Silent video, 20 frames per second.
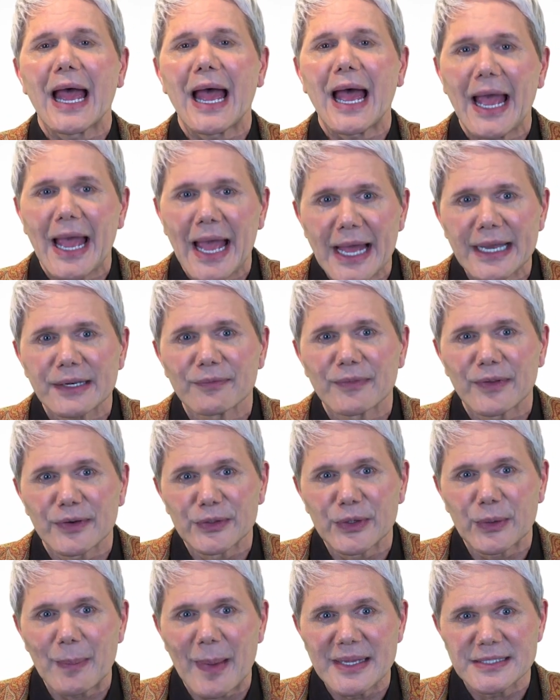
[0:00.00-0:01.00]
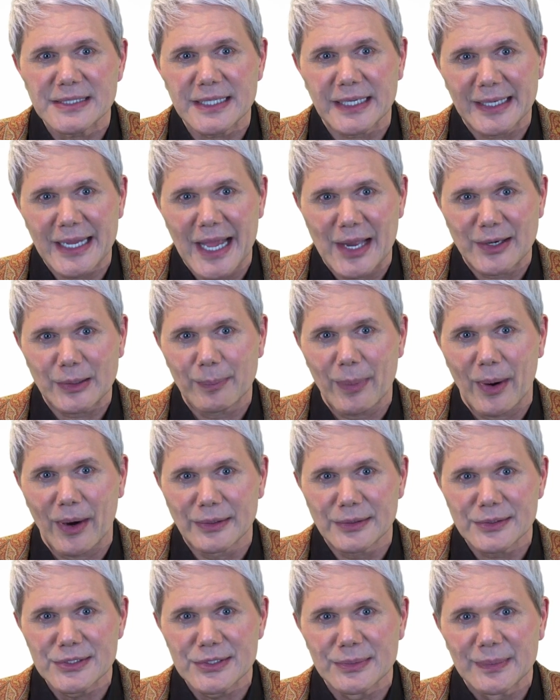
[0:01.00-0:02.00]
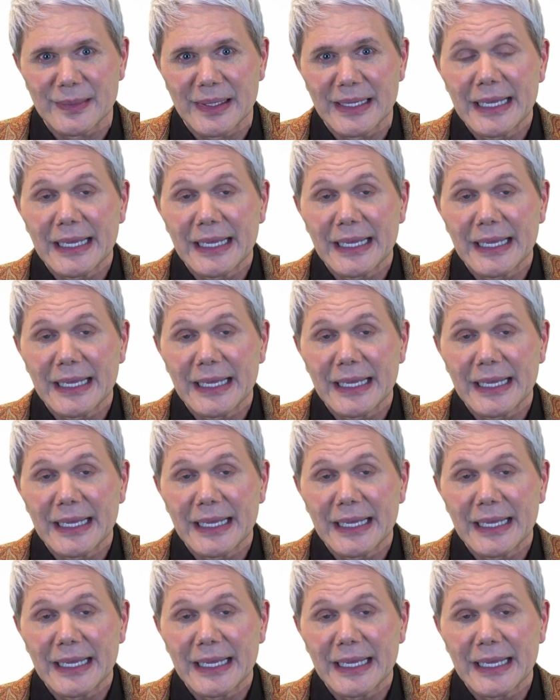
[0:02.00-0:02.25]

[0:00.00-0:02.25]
ahead of their domestic counterparts.